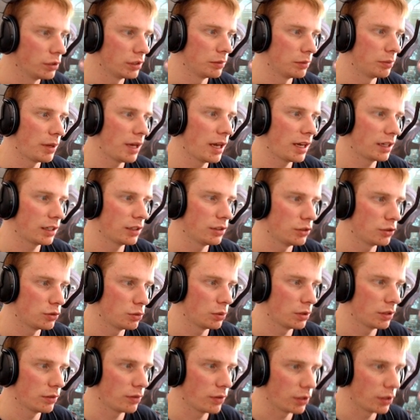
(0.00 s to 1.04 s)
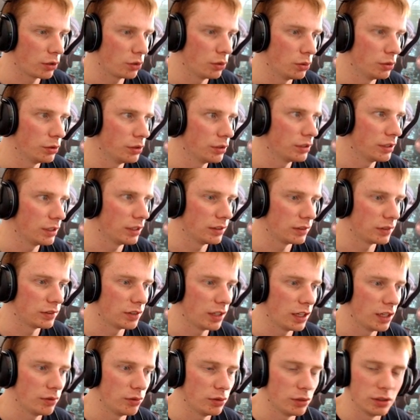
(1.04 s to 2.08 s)
it a package, whatever I call it, and
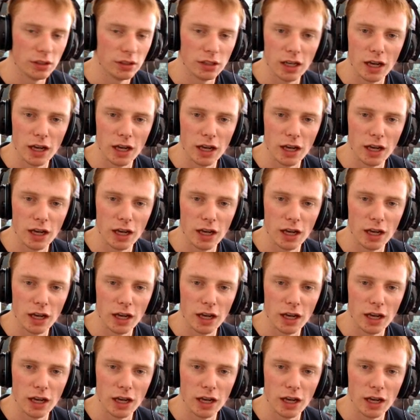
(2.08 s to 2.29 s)
save it.